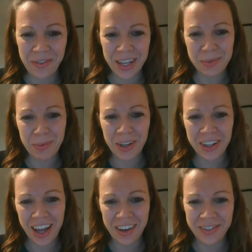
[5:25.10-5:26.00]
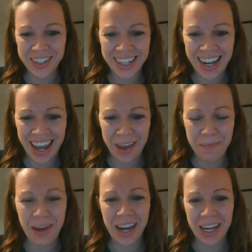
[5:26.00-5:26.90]
Facebook Live today.
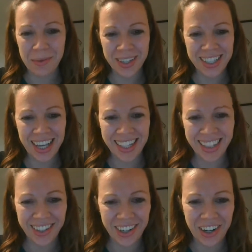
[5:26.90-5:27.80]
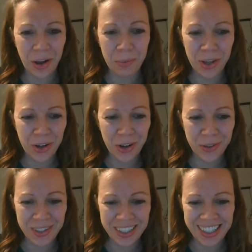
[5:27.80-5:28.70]
My name is Esther, and I'll be your
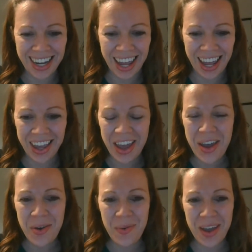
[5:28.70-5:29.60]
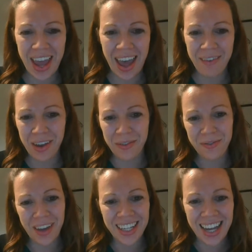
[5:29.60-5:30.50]
host today. We have a
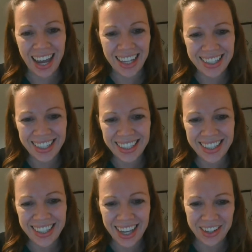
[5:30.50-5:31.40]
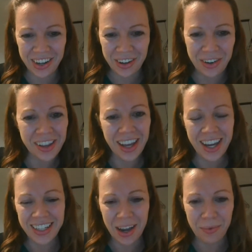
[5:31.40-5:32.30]
fantastic session
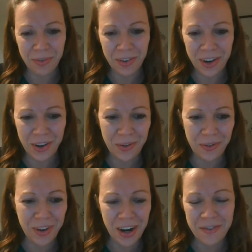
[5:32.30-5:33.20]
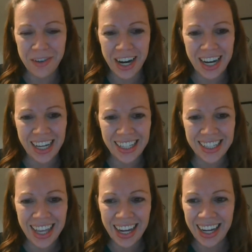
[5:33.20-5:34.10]
lined up for you. Very, very
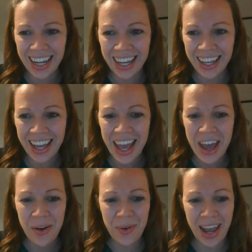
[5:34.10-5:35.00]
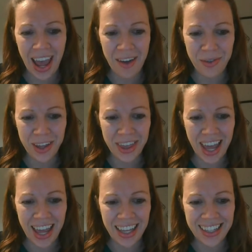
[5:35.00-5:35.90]
exciting. We have with
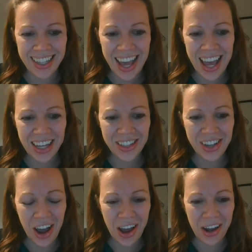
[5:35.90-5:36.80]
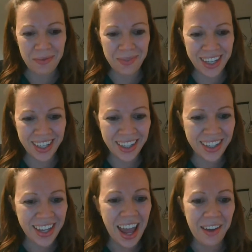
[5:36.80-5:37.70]
us Dawn
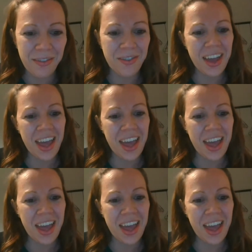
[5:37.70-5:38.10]
Milne of